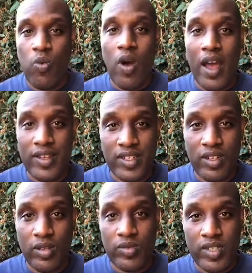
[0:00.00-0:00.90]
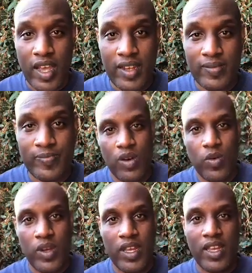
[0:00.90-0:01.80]
Why is the glute tight?
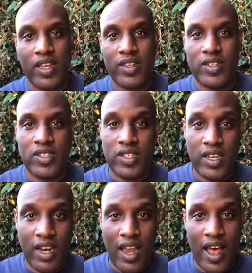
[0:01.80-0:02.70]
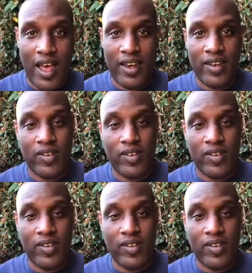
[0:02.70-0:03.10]
We sit a lot,